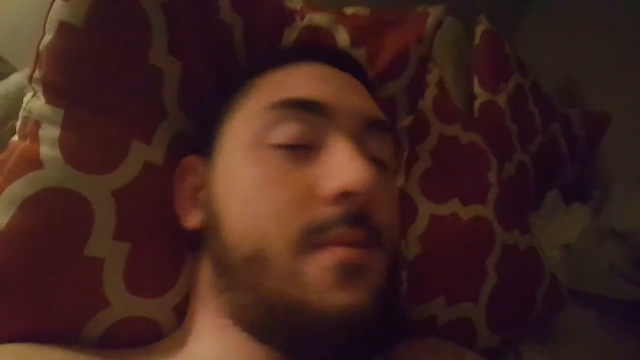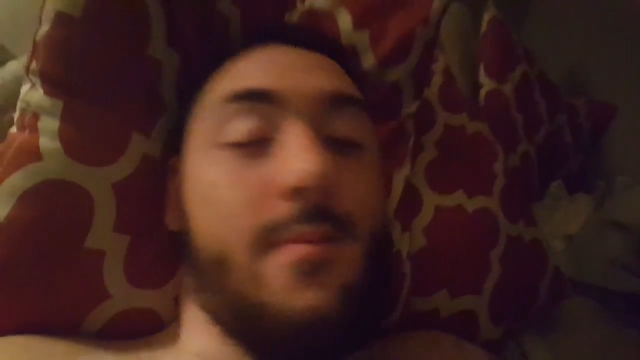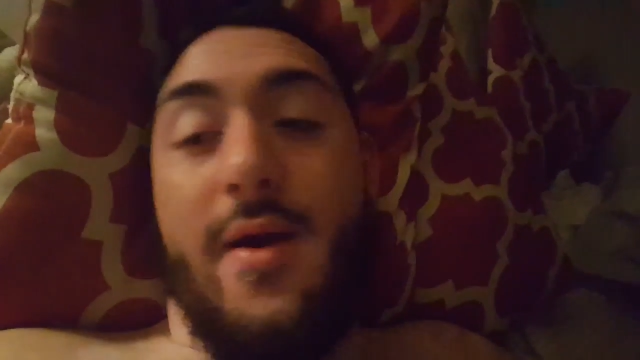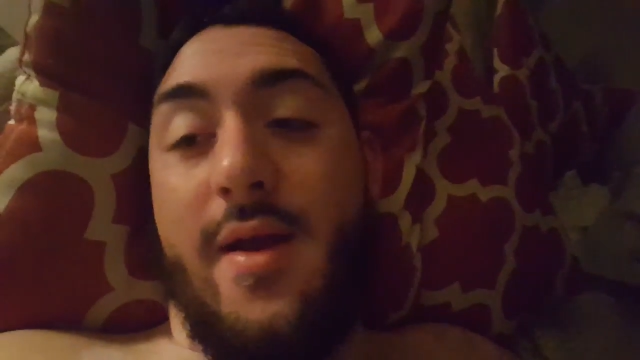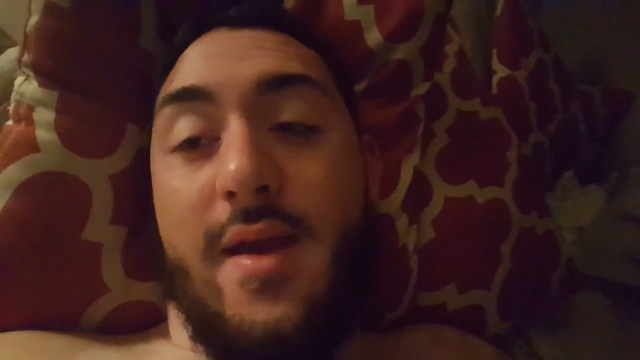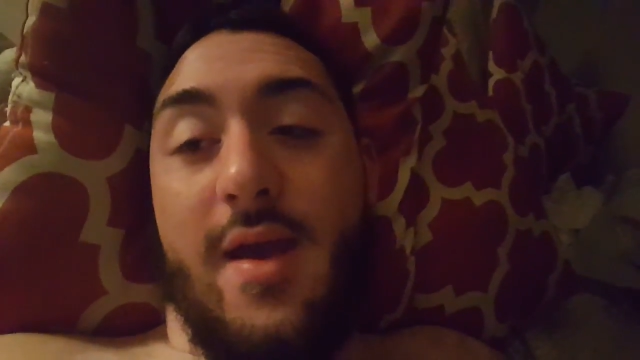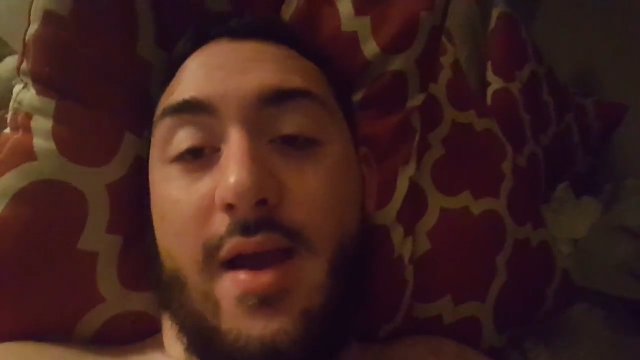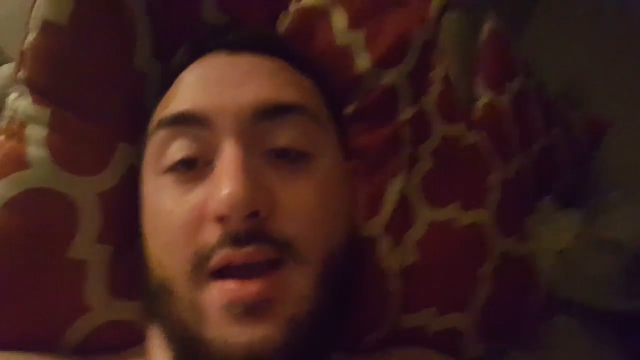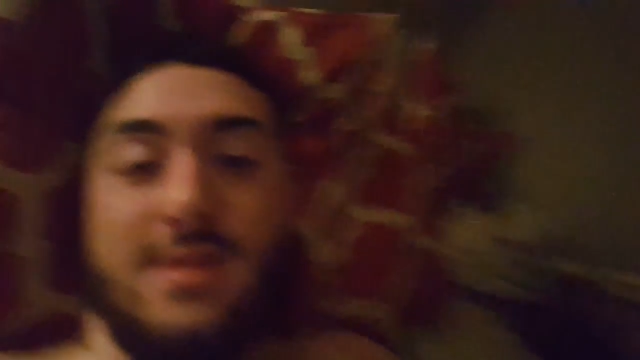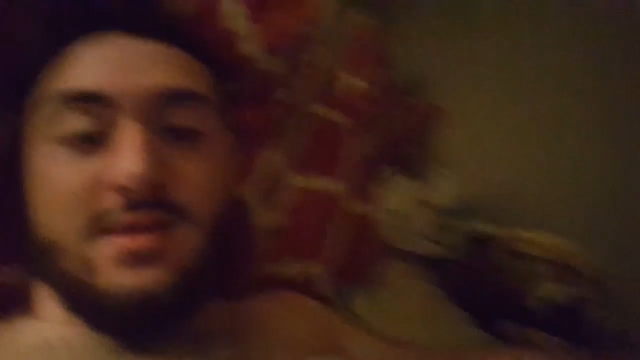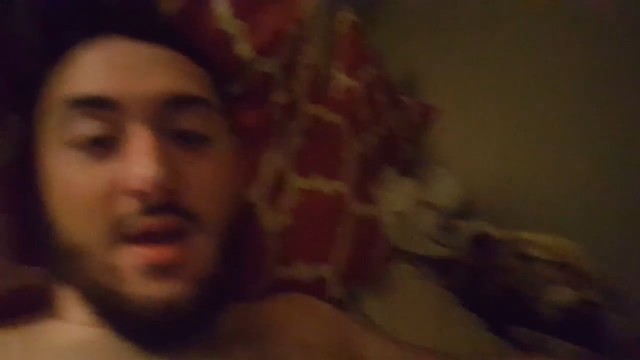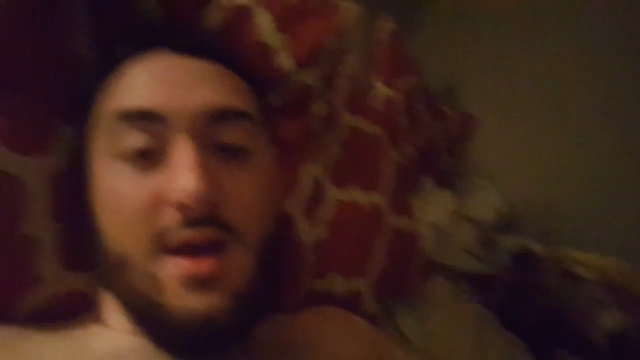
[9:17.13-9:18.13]
But yeah,
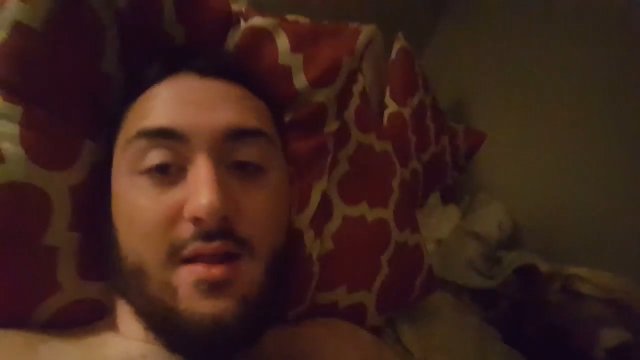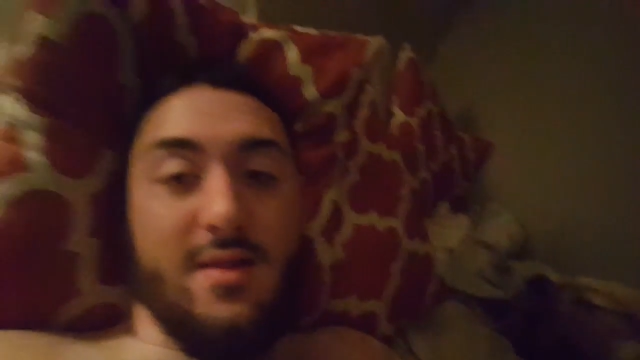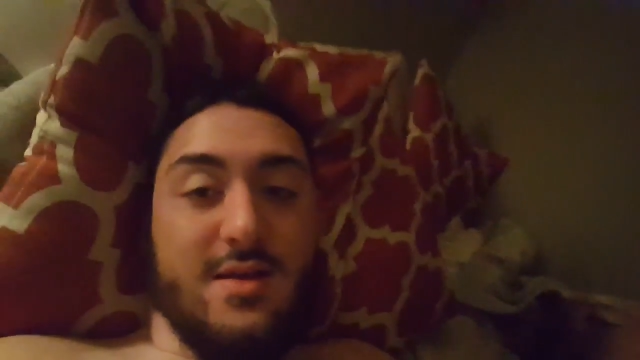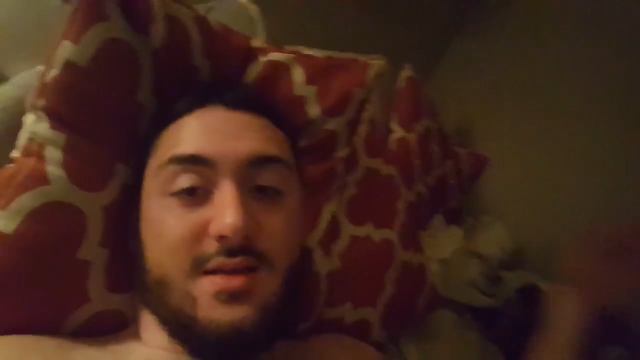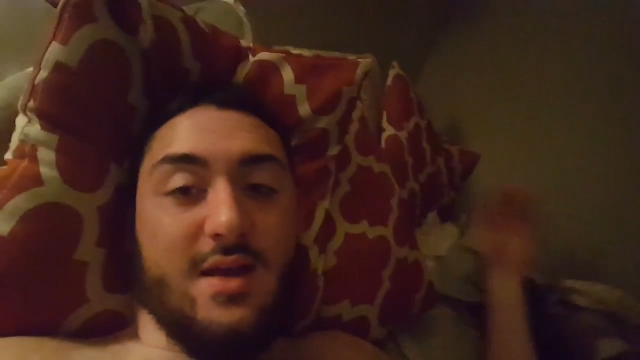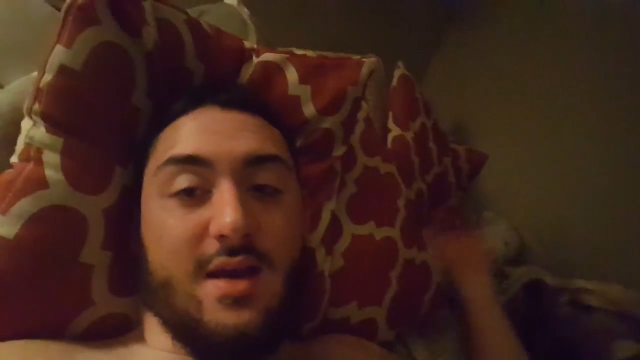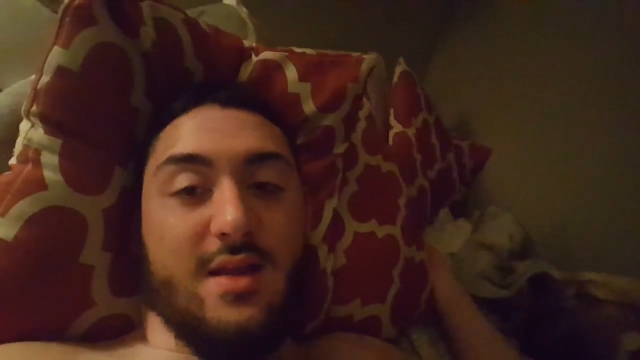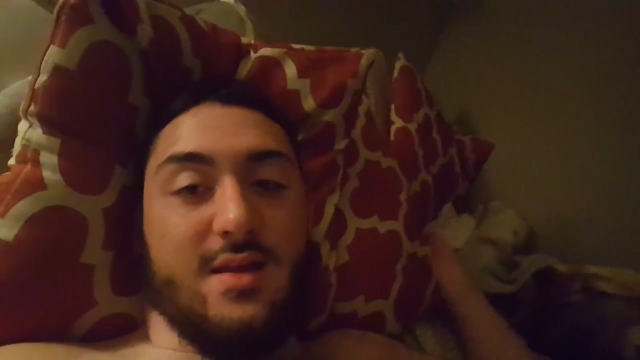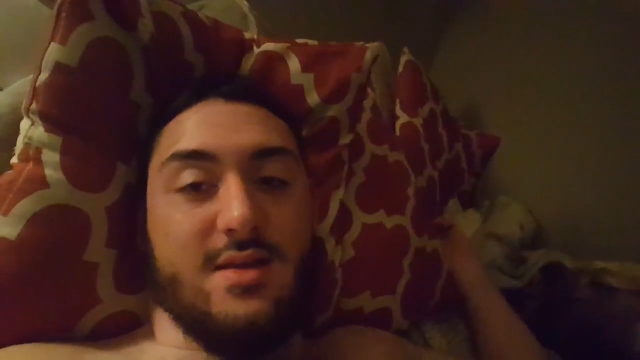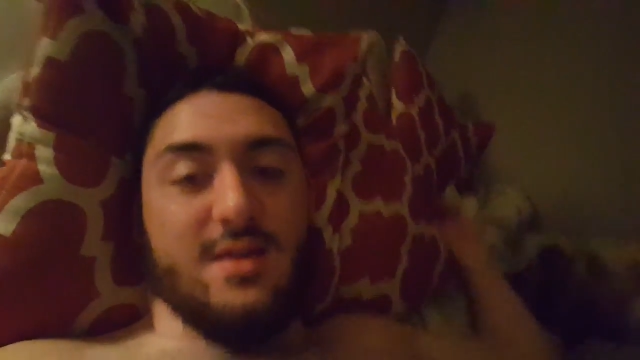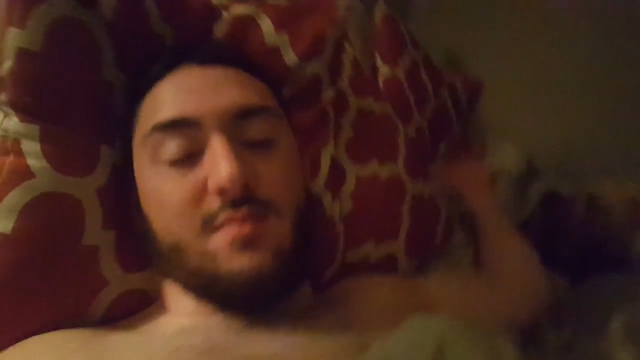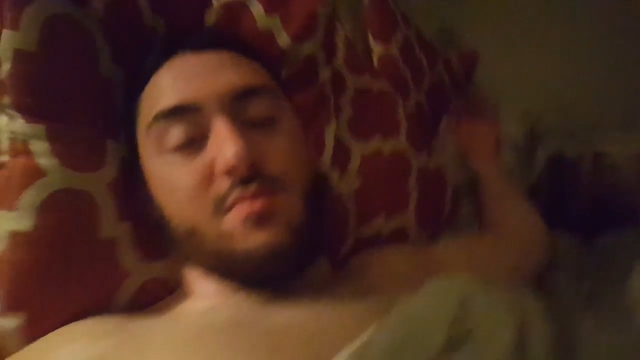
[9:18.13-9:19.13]
guys, at least I get to
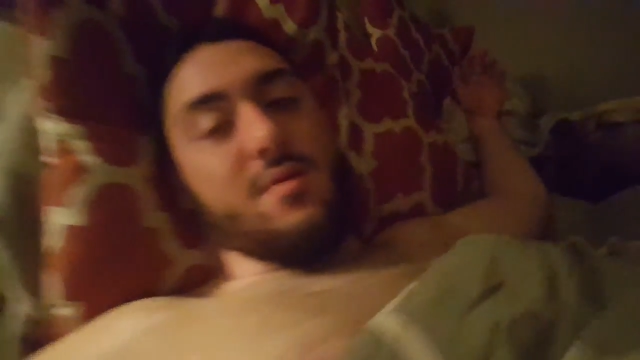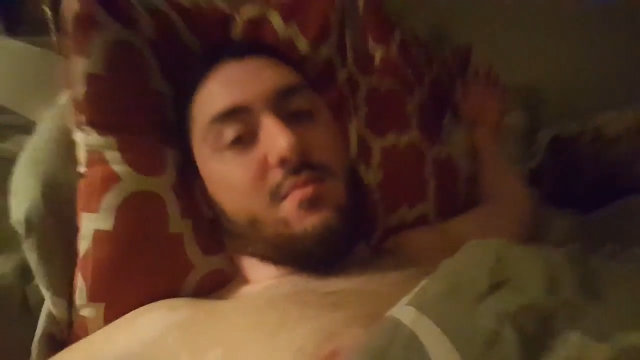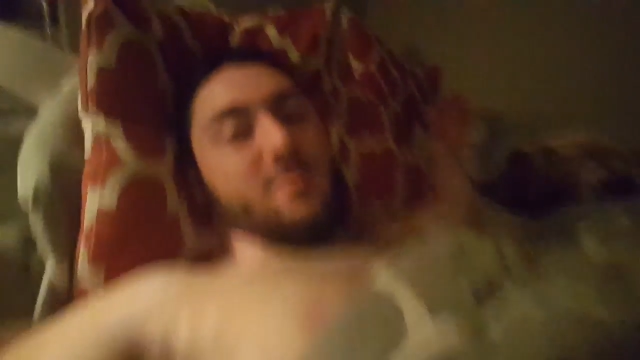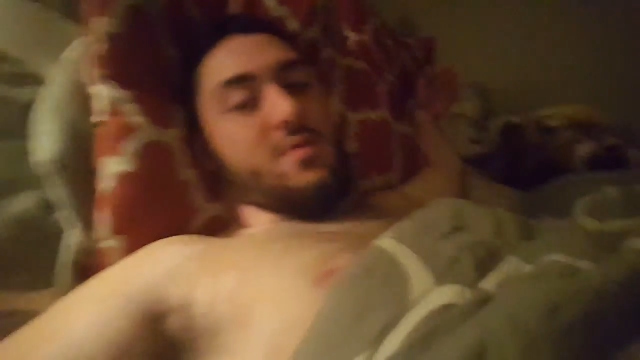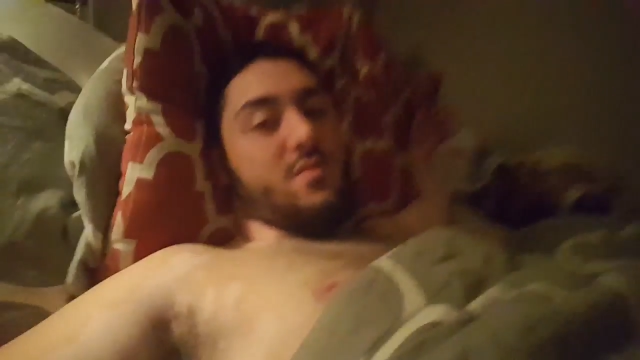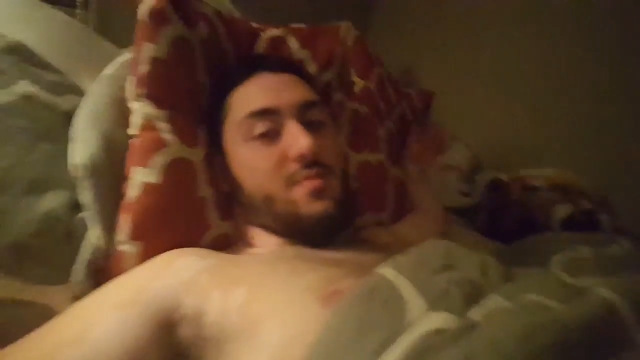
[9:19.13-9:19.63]
sleep in the middle